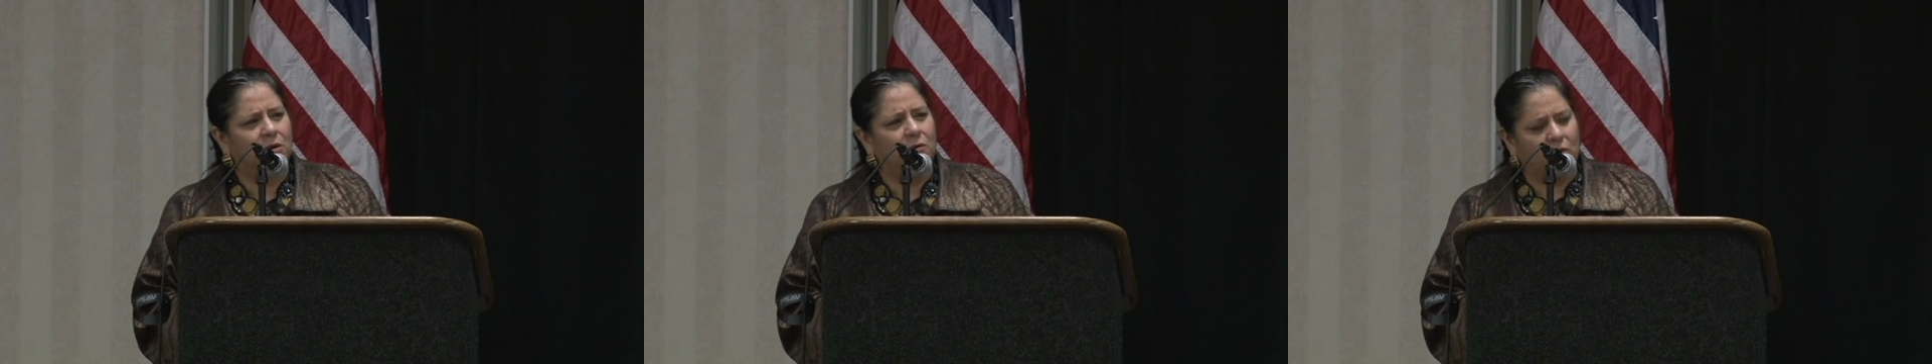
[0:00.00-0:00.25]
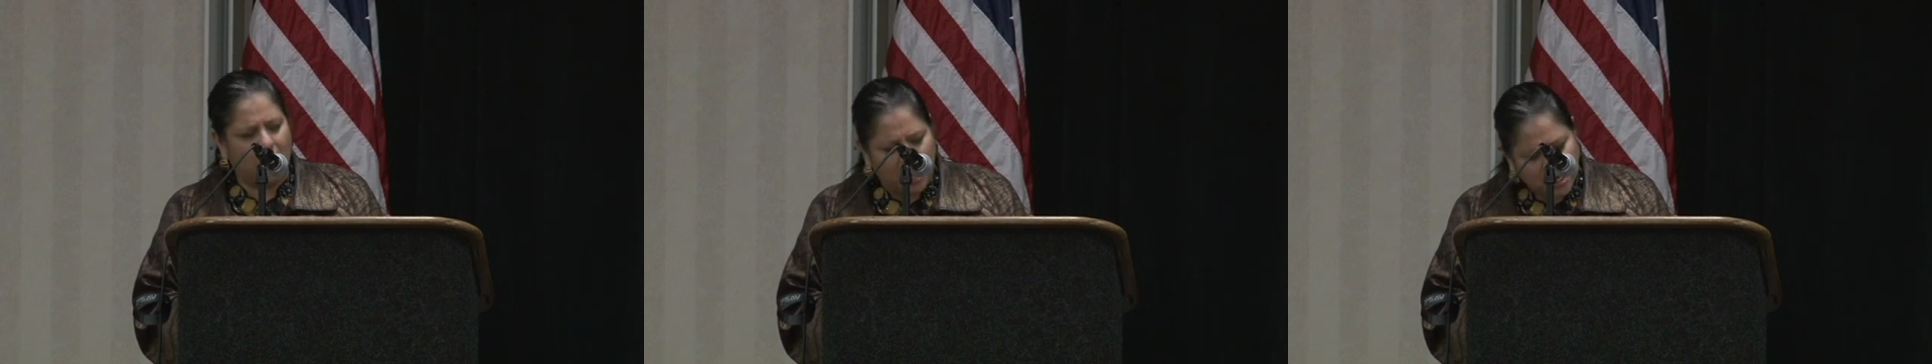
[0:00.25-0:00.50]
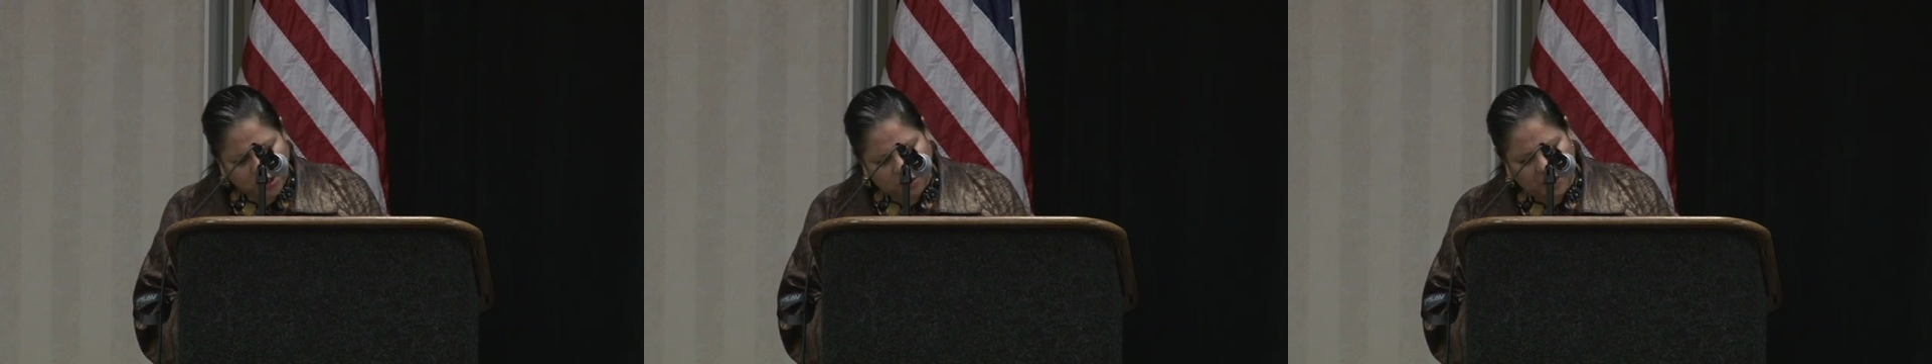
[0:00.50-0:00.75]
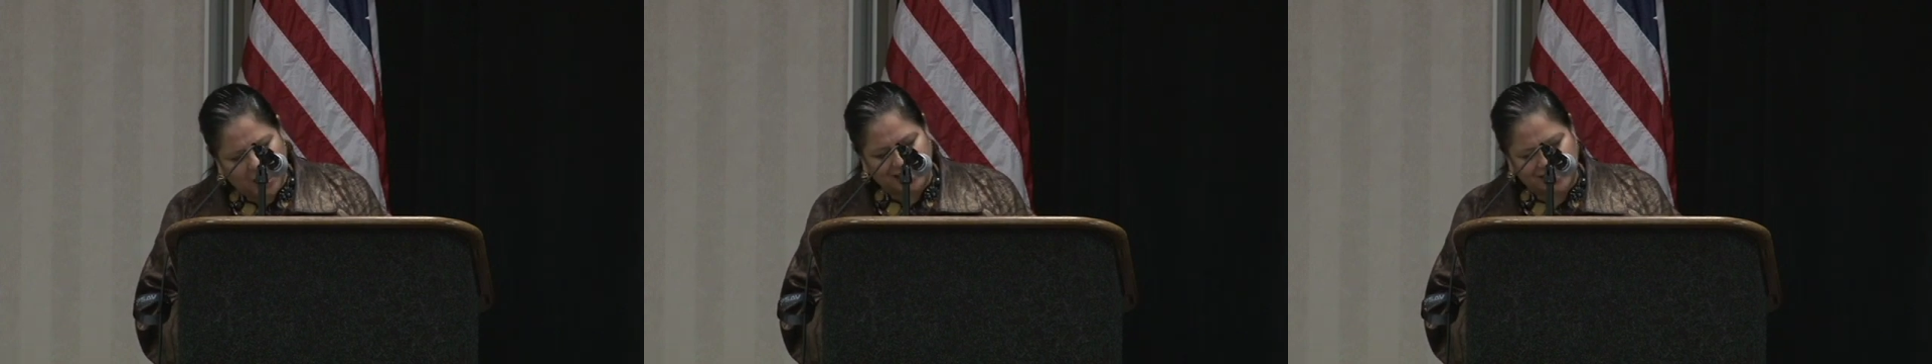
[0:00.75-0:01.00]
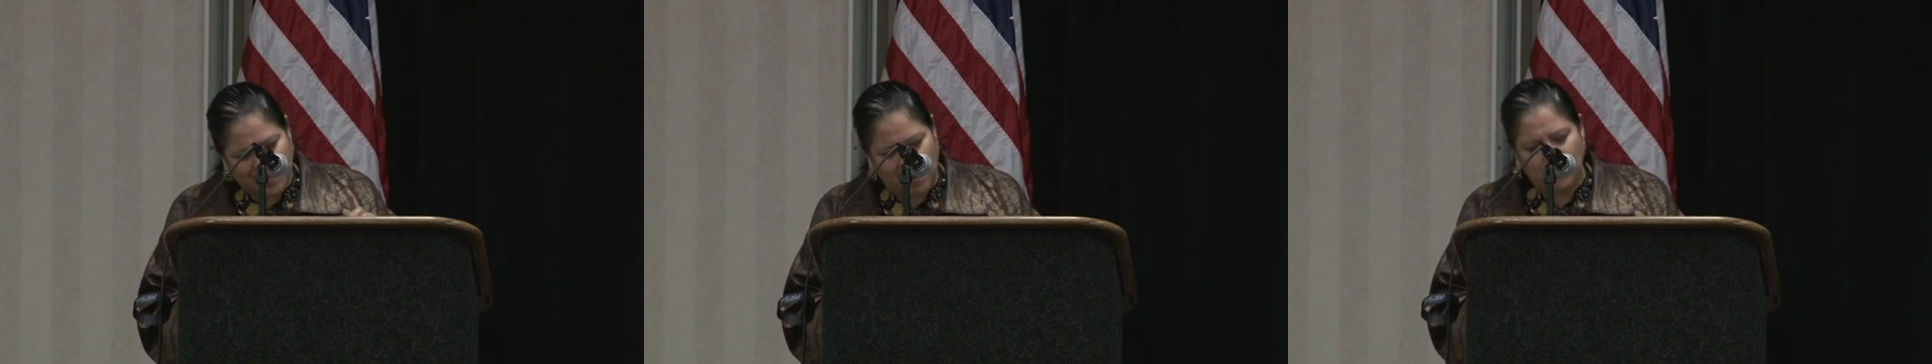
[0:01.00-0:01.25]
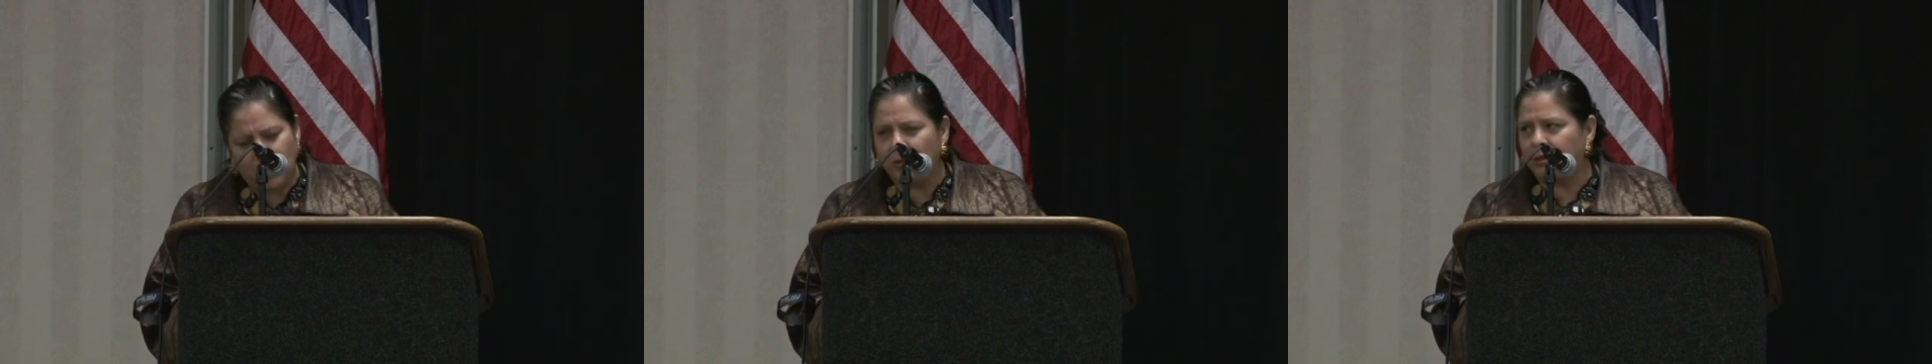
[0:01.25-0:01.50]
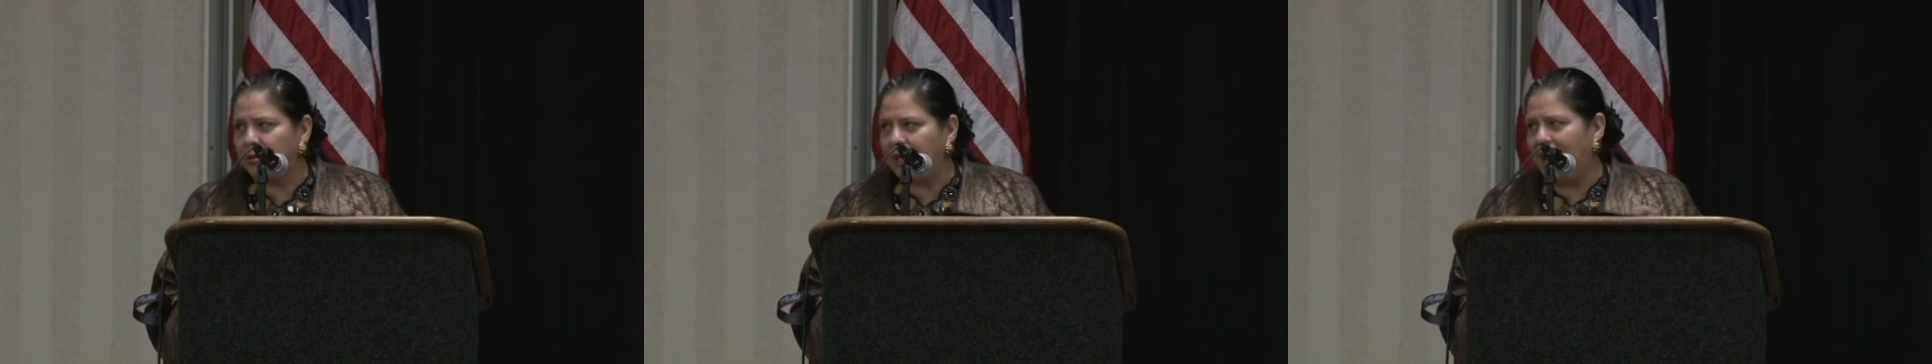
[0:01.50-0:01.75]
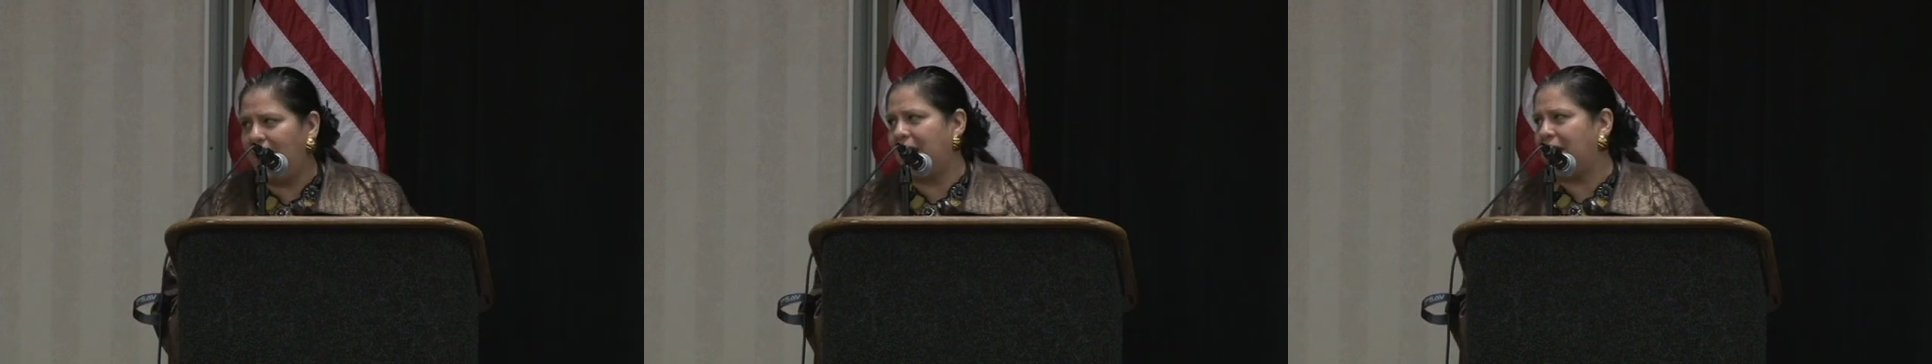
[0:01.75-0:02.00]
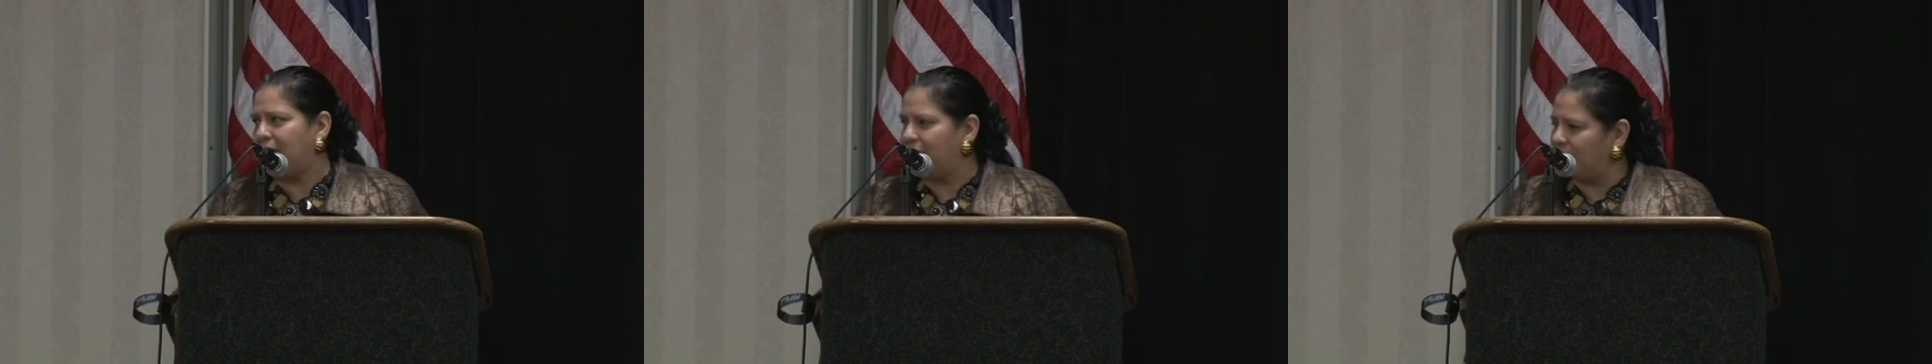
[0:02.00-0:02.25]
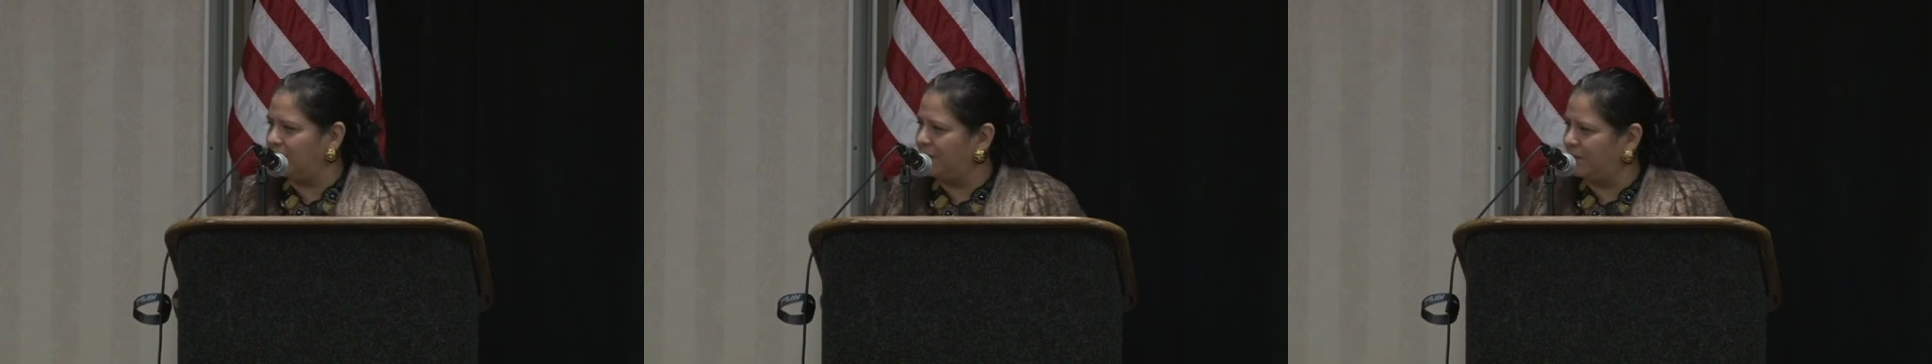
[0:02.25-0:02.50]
for us to be assembled today